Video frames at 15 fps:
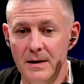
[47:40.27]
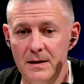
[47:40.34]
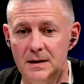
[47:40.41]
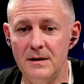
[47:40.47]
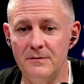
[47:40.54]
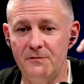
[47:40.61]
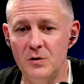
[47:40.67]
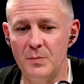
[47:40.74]

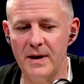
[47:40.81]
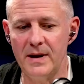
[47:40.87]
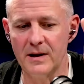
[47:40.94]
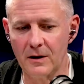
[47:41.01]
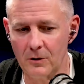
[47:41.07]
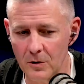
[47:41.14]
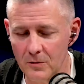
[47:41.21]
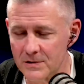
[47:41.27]
if you pay
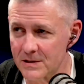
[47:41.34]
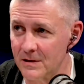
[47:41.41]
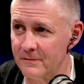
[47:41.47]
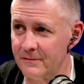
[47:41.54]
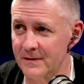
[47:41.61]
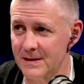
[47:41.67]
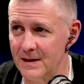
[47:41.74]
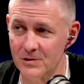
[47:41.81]
close
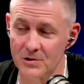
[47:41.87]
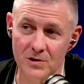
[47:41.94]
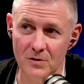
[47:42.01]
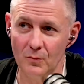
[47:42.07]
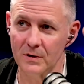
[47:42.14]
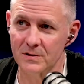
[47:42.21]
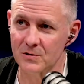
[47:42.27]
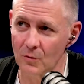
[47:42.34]
enough attention to
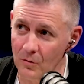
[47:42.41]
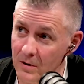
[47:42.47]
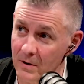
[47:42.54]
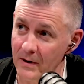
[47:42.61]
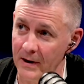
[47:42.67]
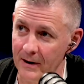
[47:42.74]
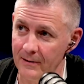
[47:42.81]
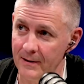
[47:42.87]
what's
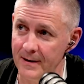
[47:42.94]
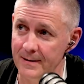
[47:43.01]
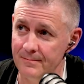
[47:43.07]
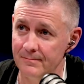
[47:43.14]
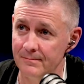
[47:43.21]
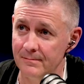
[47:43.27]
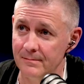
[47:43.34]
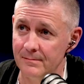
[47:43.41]
ordinary,
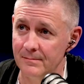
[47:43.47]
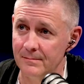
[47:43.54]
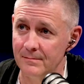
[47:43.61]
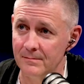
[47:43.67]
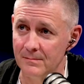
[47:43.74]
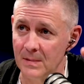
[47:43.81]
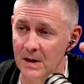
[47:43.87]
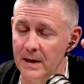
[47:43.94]

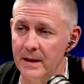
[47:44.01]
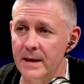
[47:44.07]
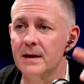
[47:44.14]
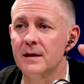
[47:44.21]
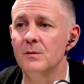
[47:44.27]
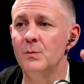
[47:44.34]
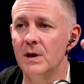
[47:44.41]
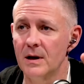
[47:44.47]

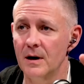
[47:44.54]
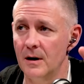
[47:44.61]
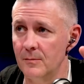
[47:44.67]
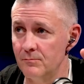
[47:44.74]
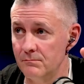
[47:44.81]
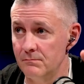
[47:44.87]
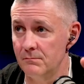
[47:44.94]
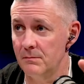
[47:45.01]
it can
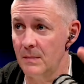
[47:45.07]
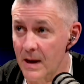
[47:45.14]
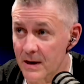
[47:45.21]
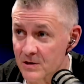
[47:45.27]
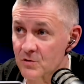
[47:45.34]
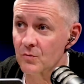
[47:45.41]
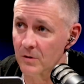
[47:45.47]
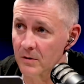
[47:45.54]
become
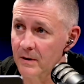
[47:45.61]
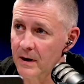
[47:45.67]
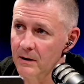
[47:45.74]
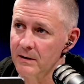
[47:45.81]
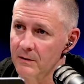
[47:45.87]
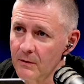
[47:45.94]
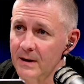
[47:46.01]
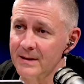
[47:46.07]

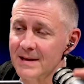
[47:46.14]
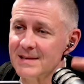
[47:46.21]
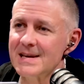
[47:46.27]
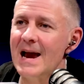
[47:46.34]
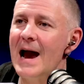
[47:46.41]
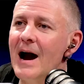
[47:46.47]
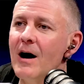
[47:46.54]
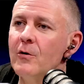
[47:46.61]
extraordinary, right? That's
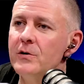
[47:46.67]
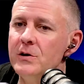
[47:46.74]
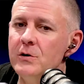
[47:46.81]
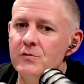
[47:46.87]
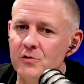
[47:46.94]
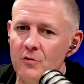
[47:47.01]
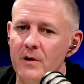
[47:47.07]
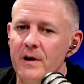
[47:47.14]
how you
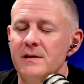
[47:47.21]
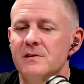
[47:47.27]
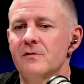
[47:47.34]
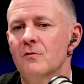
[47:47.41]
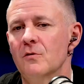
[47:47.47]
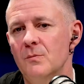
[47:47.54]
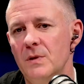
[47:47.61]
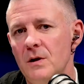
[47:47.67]

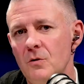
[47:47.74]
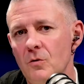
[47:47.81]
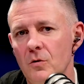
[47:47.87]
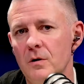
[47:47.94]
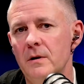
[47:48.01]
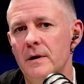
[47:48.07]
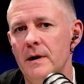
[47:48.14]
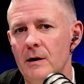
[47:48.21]
transform the
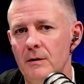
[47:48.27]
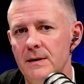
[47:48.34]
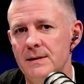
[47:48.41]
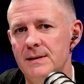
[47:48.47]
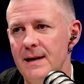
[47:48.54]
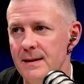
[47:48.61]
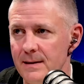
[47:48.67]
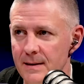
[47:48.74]
ordinary
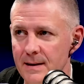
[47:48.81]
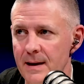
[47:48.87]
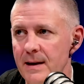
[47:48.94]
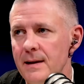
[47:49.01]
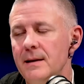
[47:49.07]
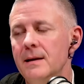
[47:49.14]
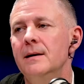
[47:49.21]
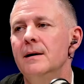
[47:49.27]

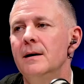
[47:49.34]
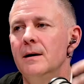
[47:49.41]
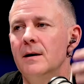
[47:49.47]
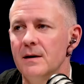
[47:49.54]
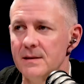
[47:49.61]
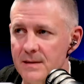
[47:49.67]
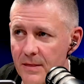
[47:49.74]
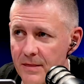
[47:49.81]
day-to-day
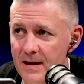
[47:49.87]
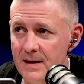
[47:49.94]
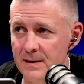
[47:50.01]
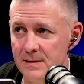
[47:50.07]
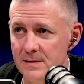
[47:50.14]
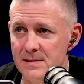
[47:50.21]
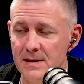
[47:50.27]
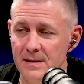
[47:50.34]

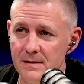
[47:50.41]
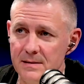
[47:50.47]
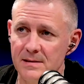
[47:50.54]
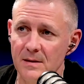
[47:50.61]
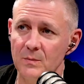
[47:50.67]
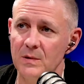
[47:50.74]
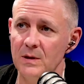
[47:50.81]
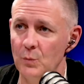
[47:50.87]
things into
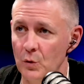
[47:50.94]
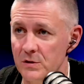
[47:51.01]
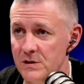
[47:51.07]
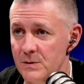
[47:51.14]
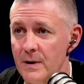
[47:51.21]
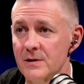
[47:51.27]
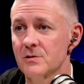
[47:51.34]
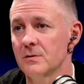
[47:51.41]
something more
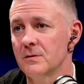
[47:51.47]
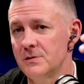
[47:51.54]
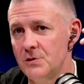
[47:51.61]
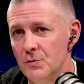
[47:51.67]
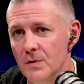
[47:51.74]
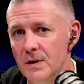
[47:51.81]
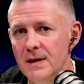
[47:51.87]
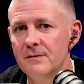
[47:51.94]
special, is
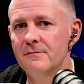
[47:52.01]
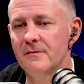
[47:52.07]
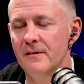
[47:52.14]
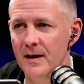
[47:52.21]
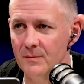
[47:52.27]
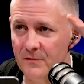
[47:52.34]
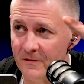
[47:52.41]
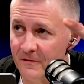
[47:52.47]
you give
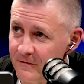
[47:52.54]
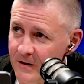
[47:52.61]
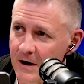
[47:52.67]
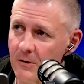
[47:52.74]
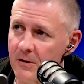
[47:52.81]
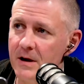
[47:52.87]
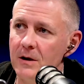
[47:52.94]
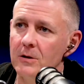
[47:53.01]
them
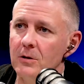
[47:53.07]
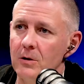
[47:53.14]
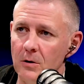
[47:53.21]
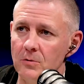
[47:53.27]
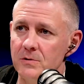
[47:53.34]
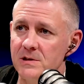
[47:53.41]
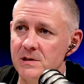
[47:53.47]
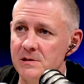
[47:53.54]
very
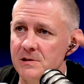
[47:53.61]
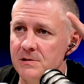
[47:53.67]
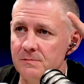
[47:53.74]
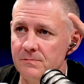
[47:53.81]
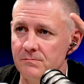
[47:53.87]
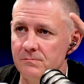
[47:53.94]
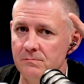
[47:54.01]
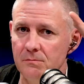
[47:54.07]
close,
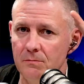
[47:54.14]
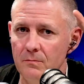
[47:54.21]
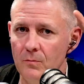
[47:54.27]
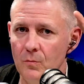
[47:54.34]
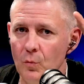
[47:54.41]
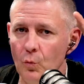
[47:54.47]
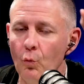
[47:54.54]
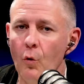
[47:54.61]

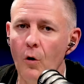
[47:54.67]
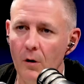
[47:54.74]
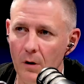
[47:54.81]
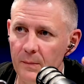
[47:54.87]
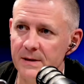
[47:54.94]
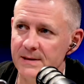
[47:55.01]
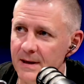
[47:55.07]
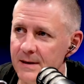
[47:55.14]

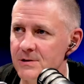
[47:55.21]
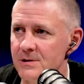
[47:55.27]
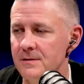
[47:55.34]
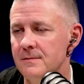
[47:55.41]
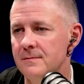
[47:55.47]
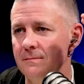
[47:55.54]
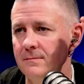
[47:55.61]
warm attention.